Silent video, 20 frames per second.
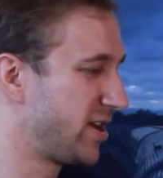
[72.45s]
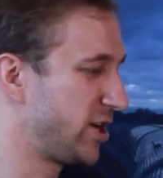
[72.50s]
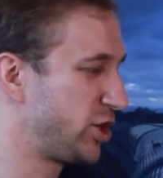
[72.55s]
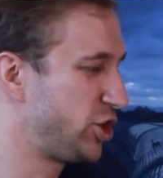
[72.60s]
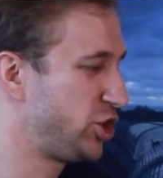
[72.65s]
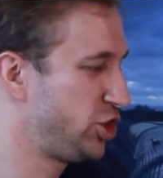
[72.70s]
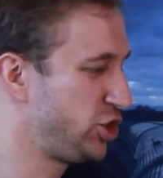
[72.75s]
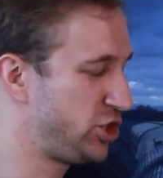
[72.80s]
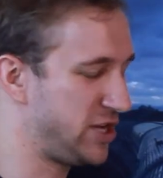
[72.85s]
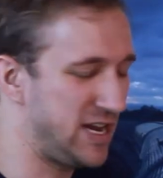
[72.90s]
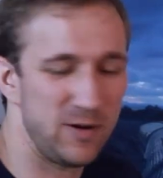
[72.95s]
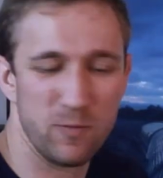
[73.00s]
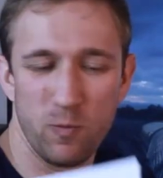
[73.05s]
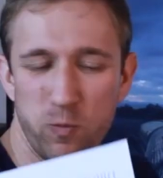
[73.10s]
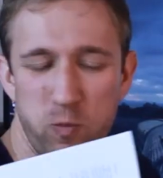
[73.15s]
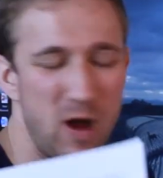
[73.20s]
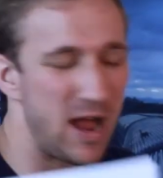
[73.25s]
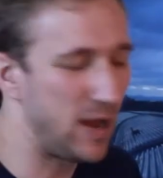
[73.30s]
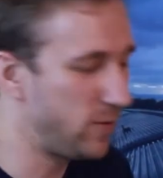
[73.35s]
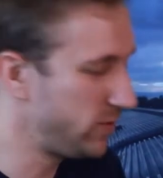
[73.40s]
a sheet?
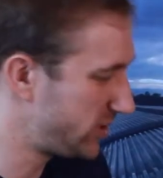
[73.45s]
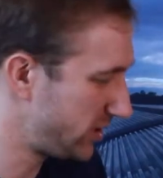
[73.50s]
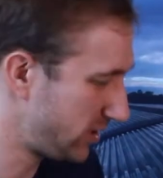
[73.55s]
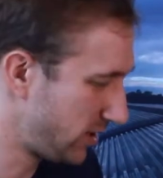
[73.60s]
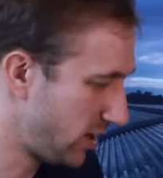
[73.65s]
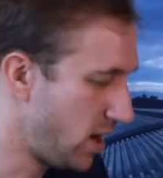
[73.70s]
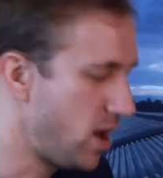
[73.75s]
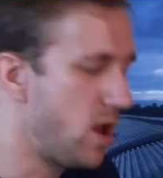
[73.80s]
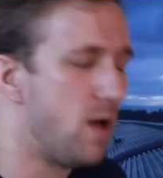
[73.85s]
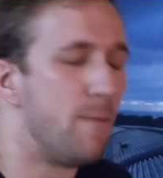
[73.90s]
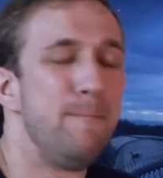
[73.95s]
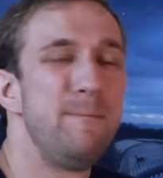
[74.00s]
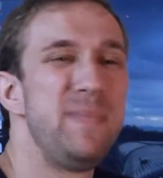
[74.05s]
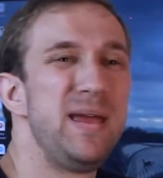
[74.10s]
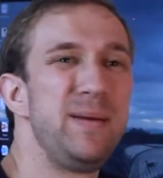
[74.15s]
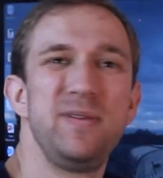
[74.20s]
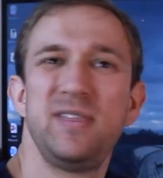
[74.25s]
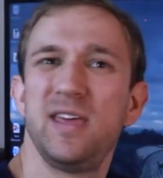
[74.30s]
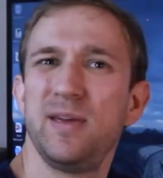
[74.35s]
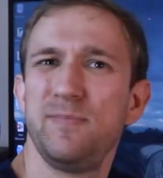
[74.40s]
Why would...
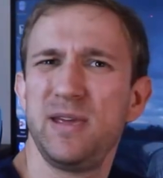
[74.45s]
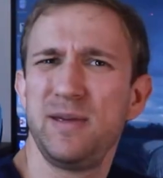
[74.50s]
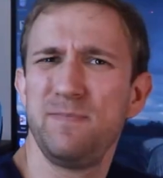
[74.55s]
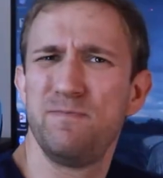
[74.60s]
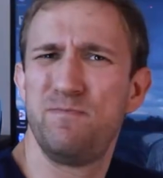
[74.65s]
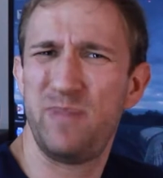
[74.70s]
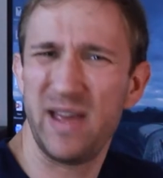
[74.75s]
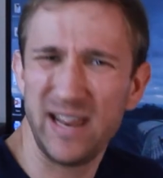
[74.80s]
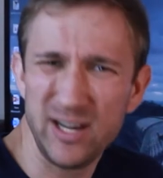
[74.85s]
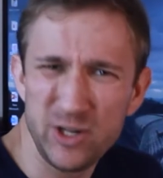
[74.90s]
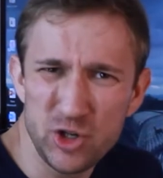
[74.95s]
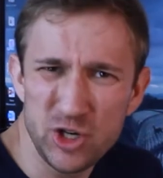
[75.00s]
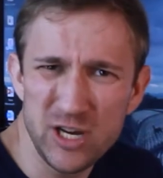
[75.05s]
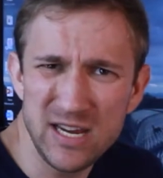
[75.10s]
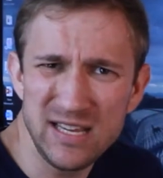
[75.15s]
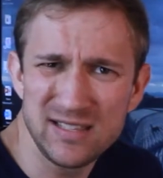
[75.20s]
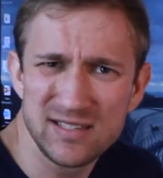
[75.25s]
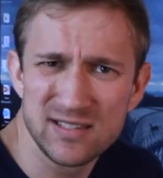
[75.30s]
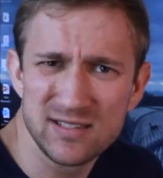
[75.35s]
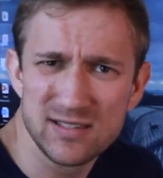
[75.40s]
Maybe they mean bed
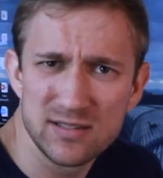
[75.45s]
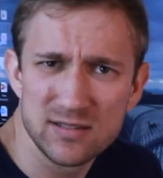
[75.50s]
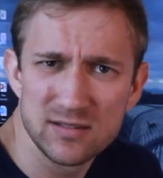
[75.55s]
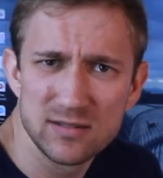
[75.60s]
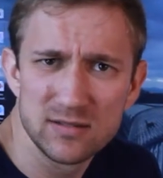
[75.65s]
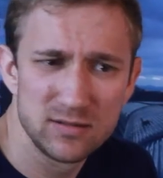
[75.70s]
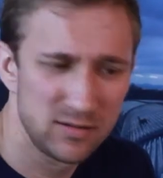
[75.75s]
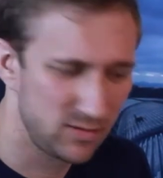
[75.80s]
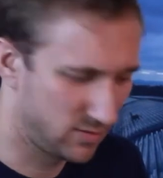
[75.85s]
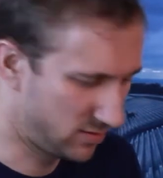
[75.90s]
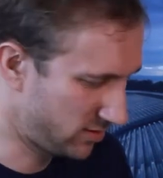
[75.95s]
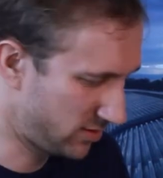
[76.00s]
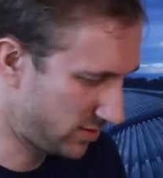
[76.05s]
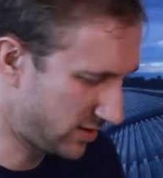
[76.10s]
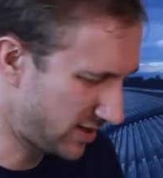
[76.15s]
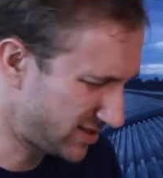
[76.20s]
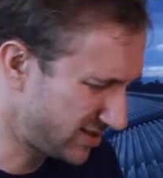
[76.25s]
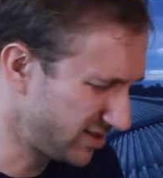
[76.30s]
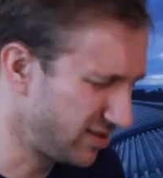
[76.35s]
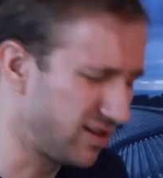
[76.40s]
sheets?
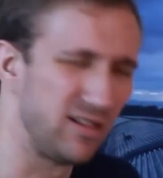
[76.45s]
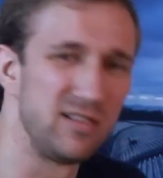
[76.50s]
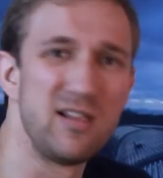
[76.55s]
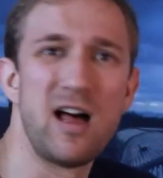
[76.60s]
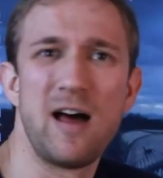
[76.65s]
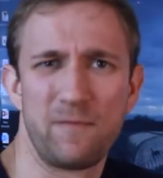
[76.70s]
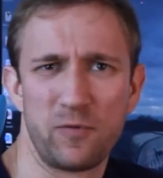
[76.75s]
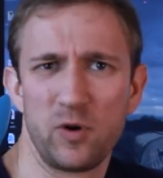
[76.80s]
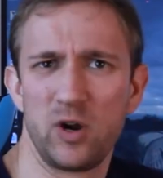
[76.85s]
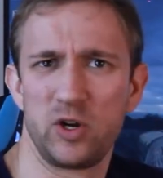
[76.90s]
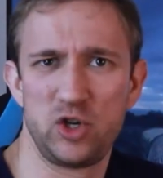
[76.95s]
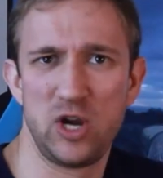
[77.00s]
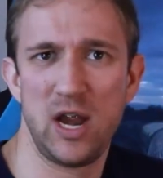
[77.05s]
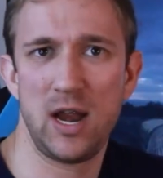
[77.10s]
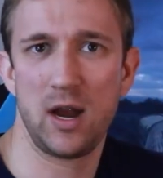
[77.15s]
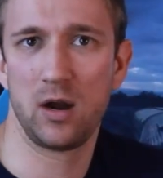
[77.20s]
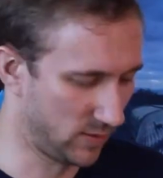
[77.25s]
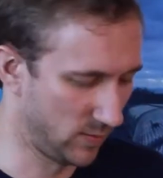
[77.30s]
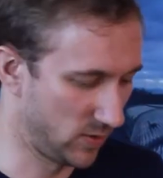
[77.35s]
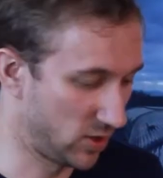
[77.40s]
That's still a lot for a
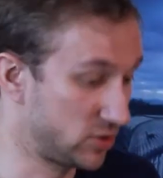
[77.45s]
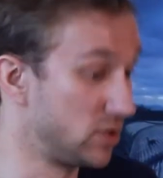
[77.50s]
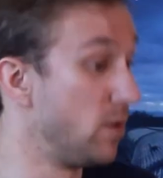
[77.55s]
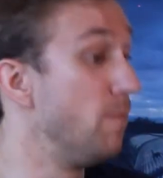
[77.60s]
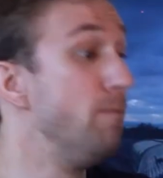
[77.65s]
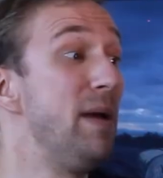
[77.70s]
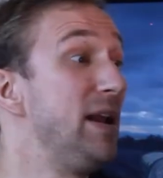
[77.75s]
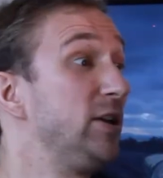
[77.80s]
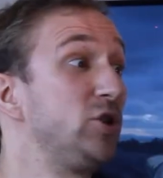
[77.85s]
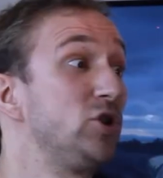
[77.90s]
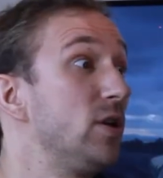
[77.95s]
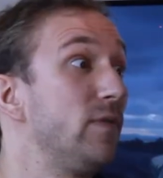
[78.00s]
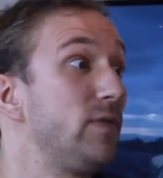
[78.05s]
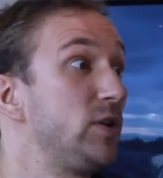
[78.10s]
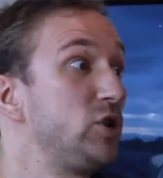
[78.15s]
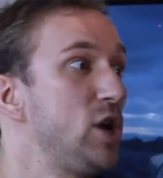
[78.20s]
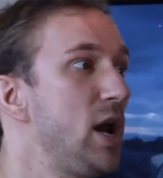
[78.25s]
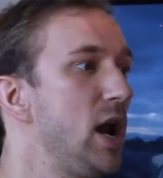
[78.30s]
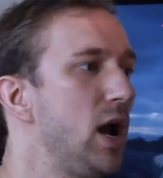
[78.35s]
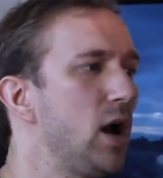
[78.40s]
chair. There's no mention of a
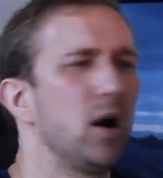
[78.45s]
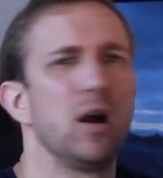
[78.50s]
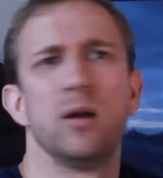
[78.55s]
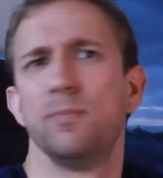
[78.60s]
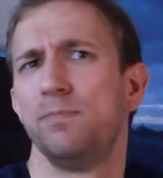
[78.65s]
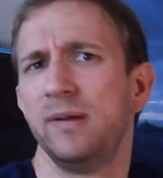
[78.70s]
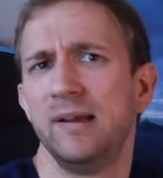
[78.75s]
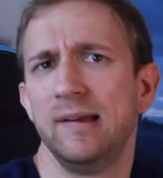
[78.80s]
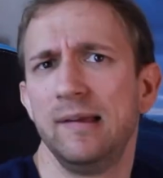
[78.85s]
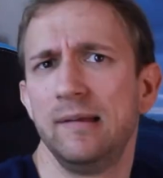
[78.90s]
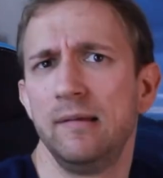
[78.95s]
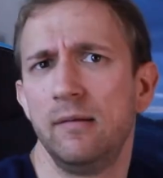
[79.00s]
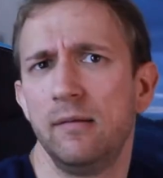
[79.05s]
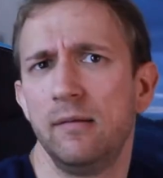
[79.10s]
chair, but...